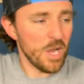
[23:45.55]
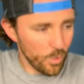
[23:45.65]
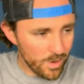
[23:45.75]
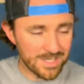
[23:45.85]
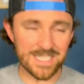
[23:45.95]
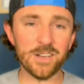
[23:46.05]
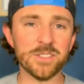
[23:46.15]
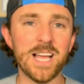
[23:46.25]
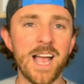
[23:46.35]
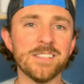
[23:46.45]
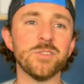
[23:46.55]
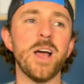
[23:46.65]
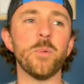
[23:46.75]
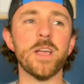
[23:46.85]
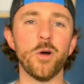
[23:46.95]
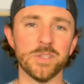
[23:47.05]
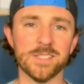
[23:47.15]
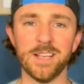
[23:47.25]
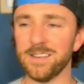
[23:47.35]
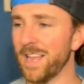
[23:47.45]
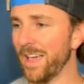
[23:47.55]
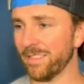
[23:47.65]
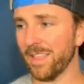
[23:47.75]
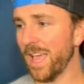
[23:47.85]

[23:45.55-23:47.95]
We're still tied. So now we go to sudden death.